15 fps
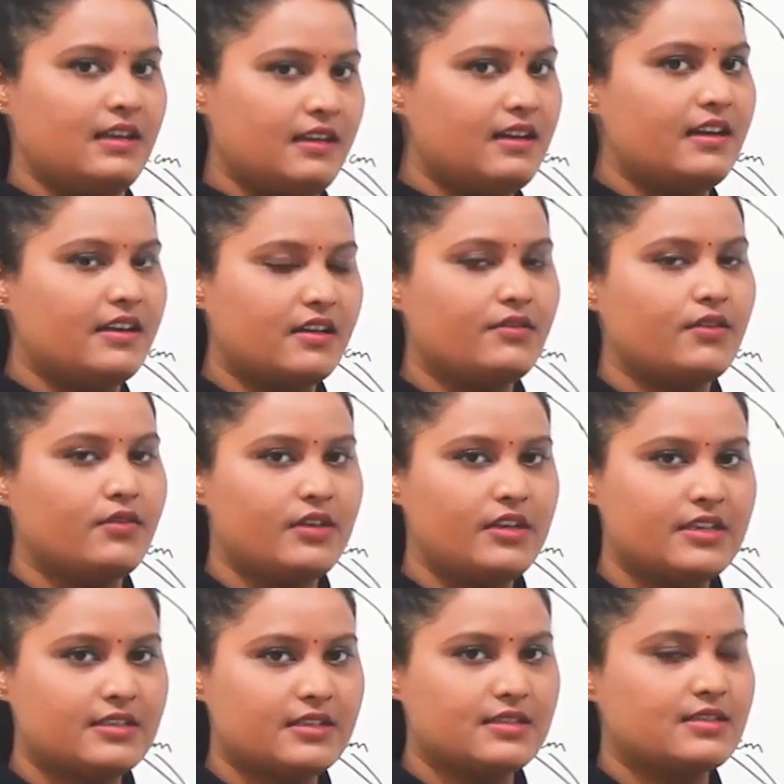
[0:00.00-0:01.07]
Later we will
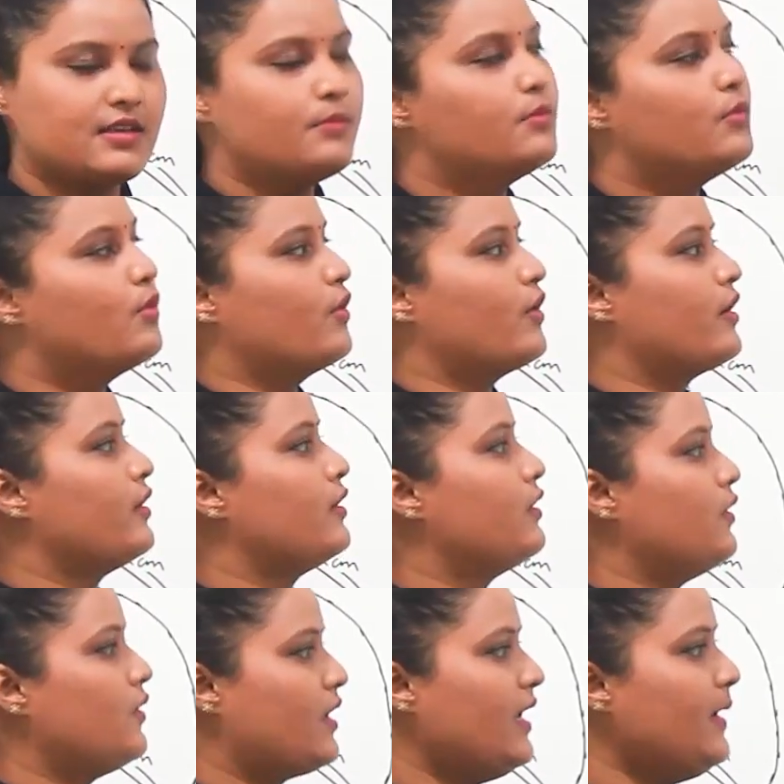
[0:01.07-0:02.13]
discuss some more.
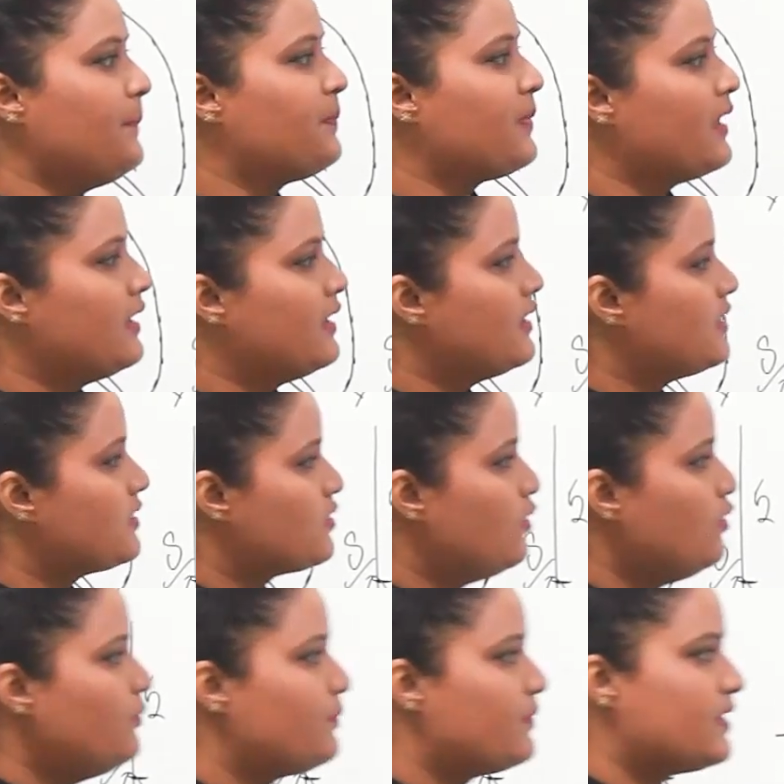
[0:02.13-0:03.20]
Okay,
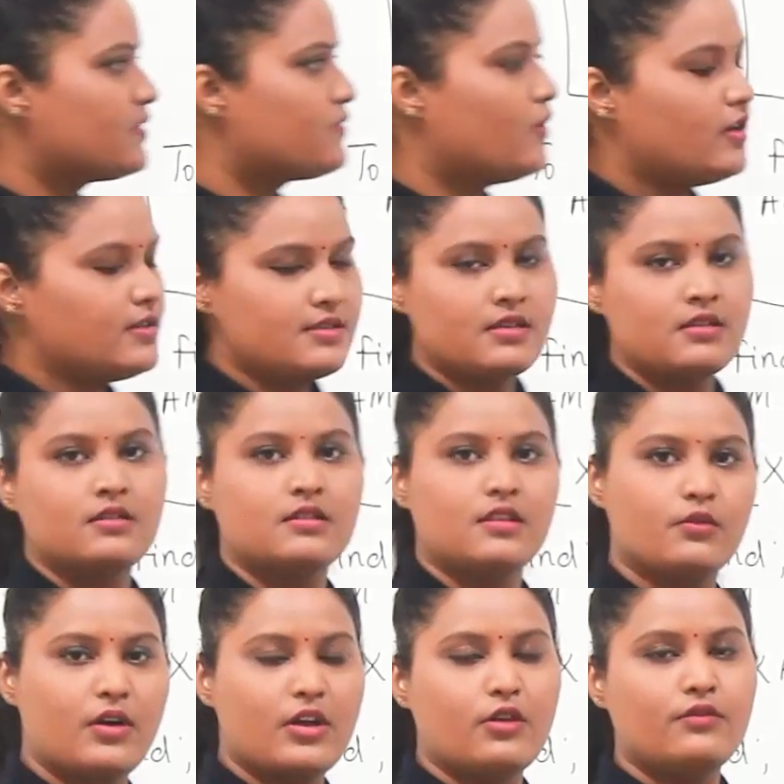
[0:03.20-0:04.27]
so this was
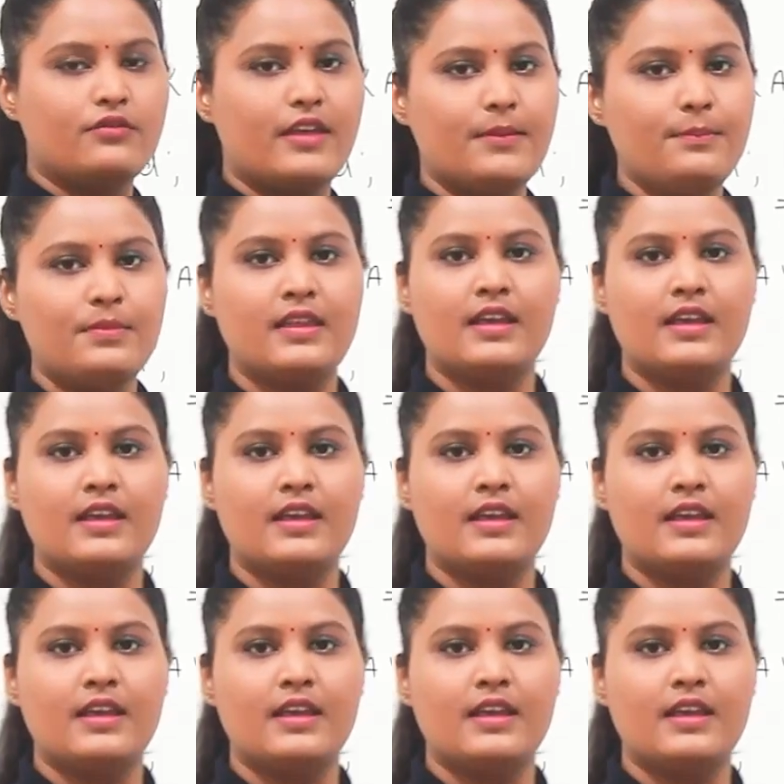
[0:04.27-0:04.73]
the one of them.